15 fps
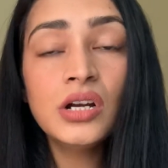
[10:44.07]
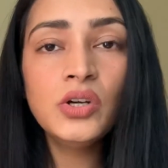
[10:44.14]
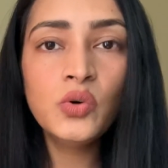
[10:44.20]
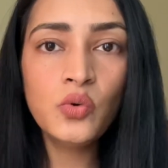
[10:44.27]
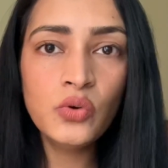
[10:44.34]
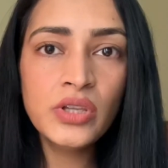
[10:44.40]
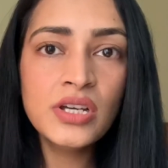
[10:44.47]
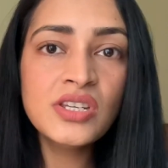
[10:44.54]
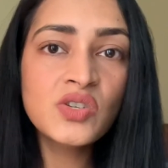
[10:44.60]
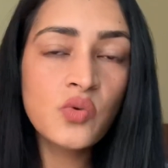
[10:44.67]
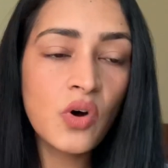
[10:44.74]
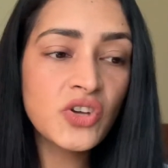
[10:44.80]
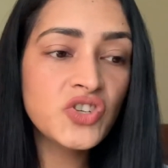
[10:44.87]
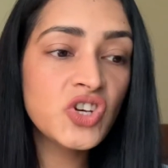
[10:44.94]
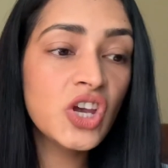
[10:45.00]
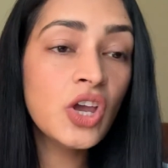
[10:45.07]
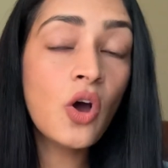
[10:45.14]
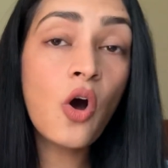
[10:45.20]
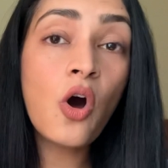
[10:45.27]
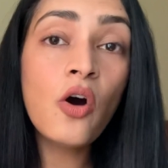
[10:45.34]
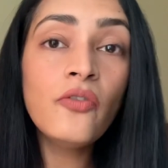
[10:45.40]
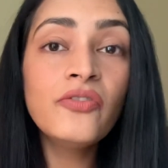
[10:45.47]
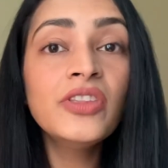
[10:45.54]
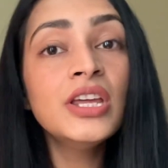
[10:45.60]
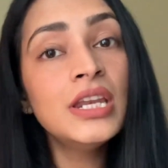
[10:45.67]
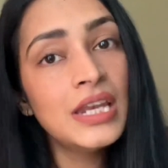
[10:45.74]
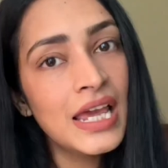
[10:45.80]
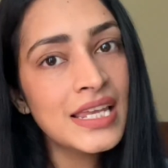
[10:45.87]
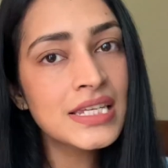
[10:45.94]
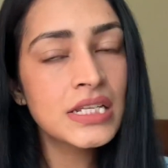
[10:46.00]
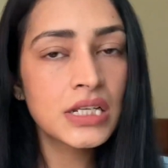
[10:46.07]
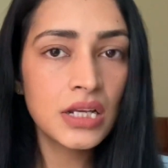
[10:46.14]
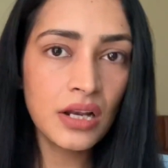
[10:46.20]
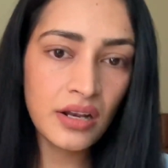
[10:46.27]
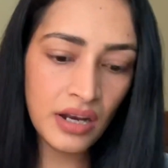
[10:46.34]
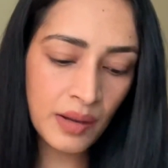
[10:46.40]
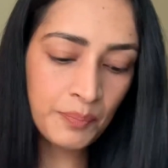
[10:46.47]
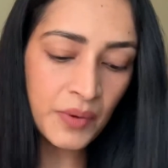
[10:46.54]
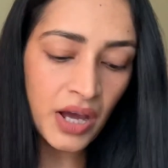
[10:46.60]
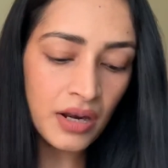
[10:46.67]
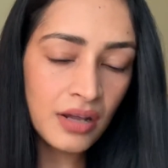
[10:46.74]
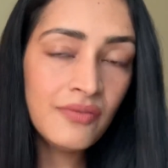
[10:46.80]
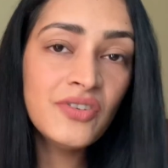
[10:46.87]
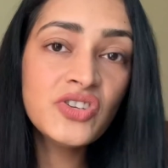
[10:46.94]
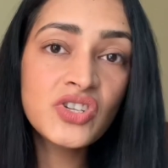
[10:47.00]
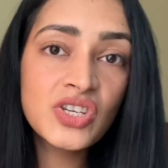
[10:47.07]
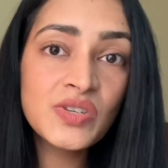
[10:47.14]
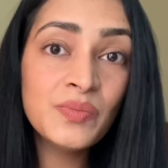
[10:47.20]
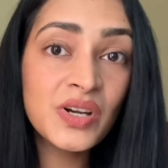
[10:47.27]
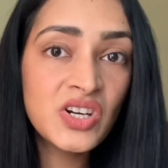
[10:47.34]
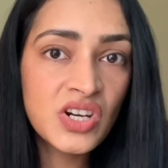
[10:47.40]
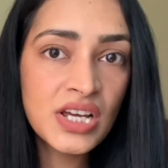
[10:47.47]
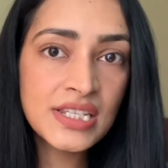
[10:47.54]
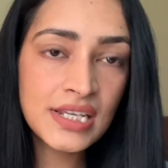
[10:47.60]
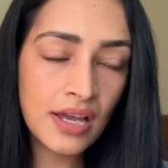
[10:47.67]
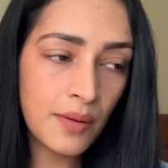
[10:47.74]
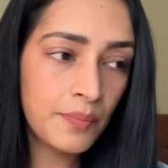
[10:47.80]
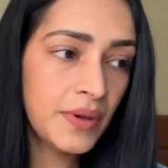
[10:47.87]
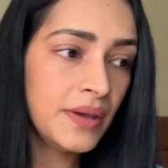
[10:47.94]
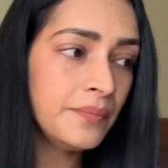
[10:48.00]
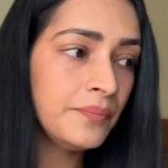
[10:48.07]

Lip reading: do the swatching of the next lip color, which is Madras Kaapi.